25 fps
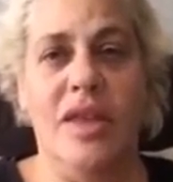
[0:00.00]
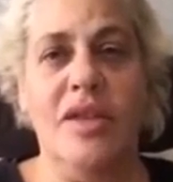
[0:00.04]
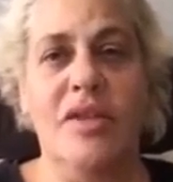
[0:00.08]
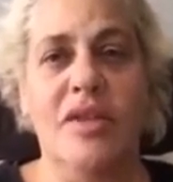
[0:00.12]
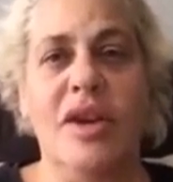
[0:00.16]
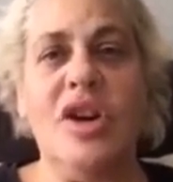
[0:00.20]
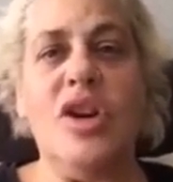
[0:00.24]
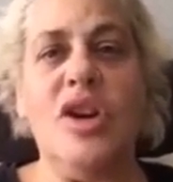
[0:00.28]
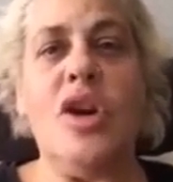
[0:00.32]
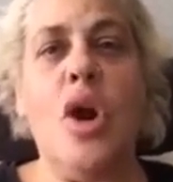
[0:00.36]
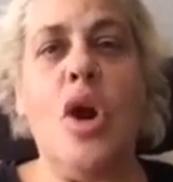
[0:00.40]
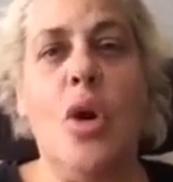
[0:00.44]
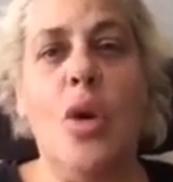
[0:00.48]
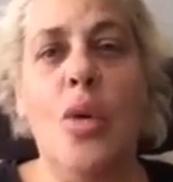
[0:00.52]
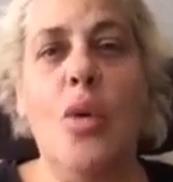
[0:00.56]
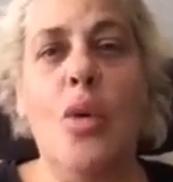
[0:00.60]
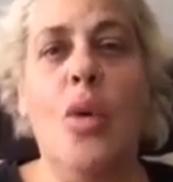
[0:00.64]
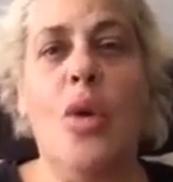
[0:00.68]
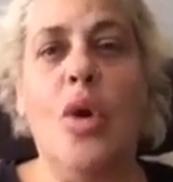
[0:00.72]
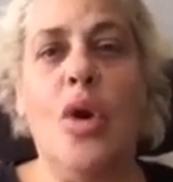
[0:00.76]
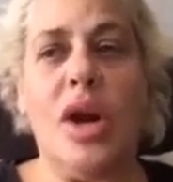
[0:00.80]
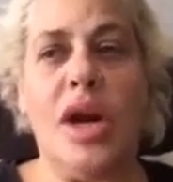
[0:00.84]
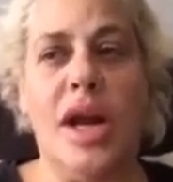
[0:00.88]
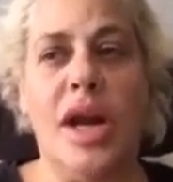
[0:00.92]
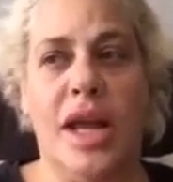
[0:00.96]
There are no
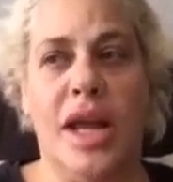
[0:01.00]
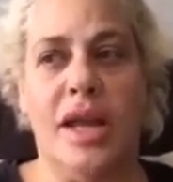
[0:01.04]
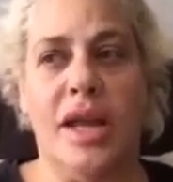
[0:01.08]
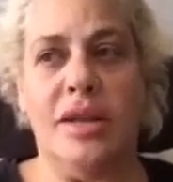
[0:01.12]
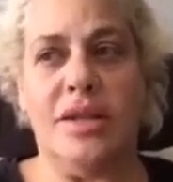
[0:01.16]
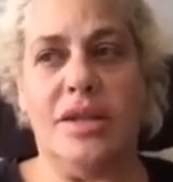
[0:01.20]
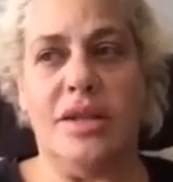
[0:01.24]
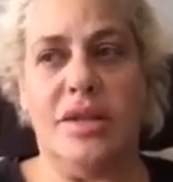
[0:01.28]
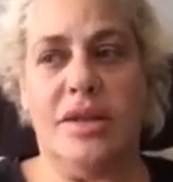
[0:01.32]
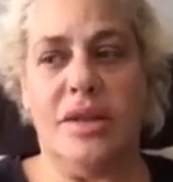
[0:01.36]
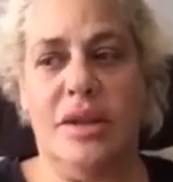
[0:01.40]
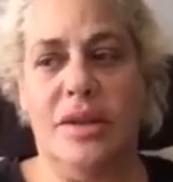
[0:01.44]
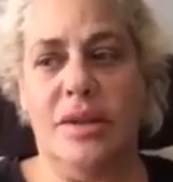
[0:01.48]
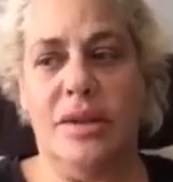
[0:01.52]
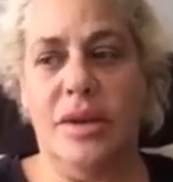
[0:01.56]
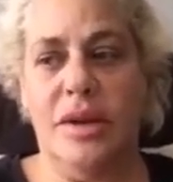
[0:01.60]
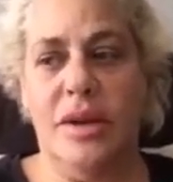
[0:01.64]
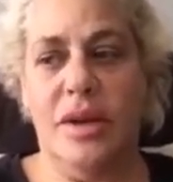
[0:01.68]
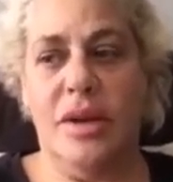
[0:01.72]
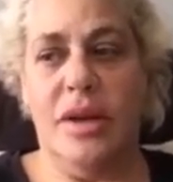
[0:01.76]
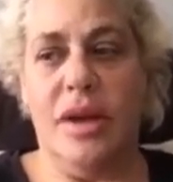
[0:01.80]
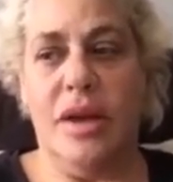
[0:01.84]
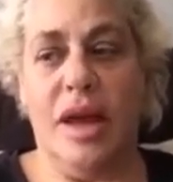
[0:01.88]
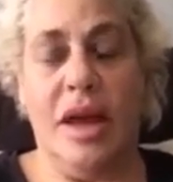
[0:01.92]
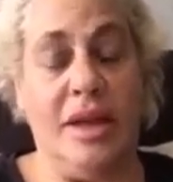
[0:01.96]
warnings
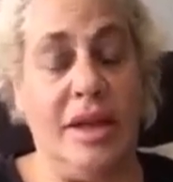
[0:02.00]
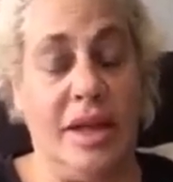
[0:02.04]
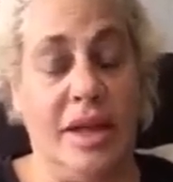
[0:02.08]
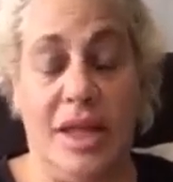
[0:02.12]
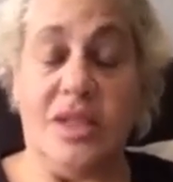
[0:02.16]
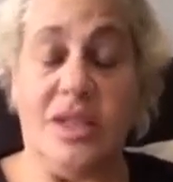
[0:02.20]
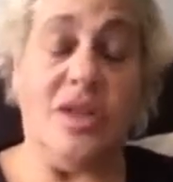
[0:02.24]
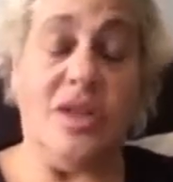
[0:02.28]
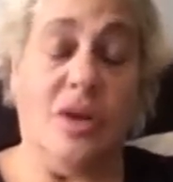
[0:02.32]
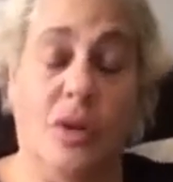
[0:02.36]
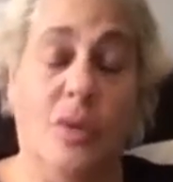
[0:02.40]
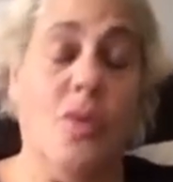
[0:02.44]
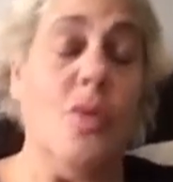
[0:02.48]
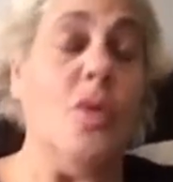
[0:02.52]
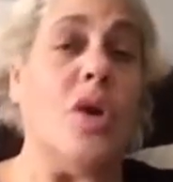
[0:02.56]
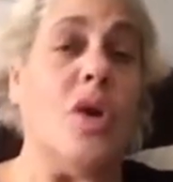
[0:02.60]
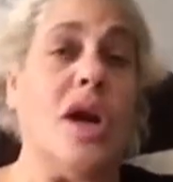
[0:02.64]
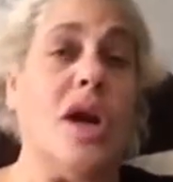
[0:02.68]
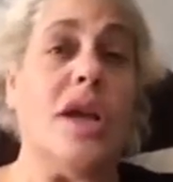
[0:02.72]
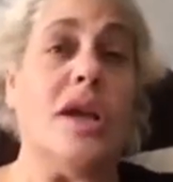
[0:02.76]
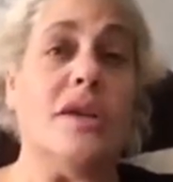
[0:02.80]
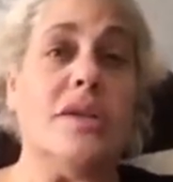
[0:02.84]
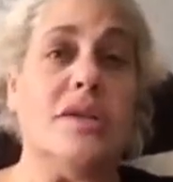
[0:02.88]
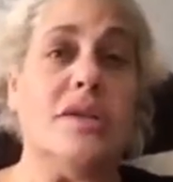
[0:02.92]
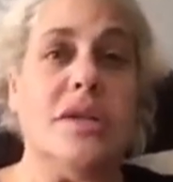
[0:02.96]
unless there are
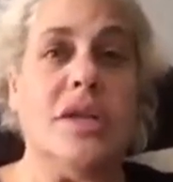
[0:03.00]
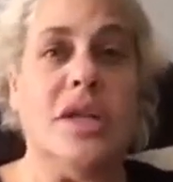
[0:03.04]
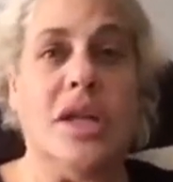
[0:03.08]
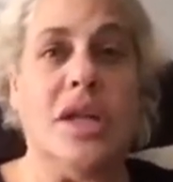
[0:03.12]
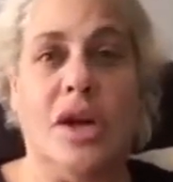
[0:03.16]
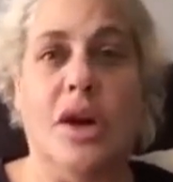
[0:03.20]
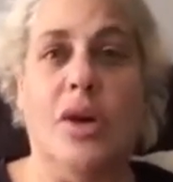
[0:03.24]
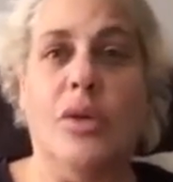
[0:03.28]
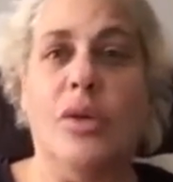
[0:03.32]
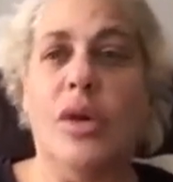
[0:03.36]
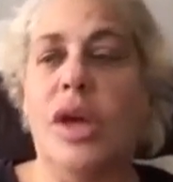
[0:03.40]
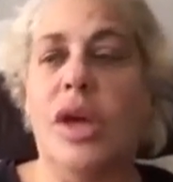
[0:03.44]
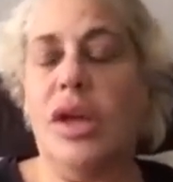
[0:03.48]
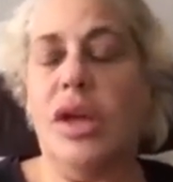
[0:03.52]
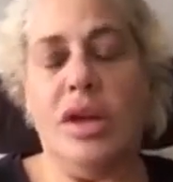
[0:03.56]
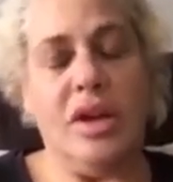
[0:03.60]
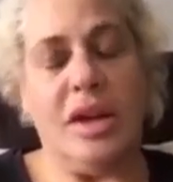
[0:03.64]
warnings, you know?